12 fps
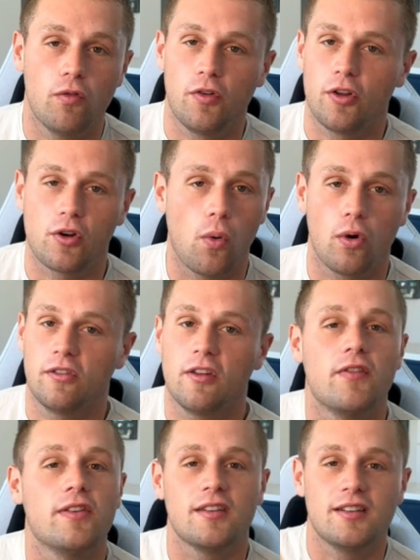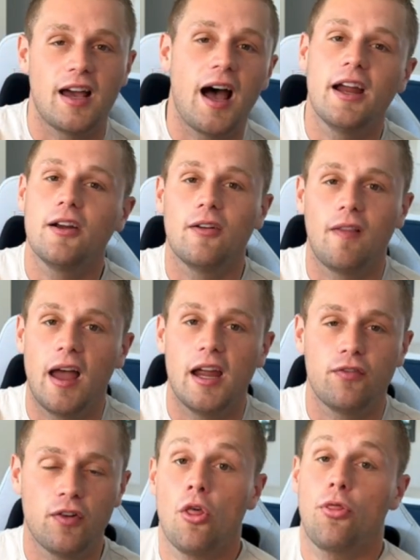the course of his entire
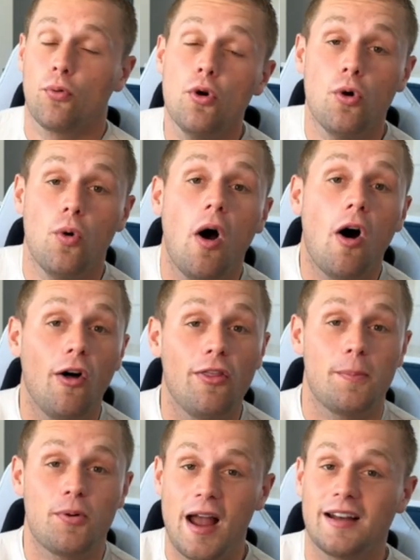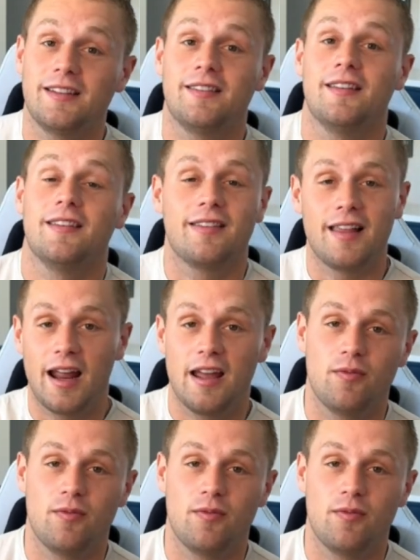life through all the practices that I have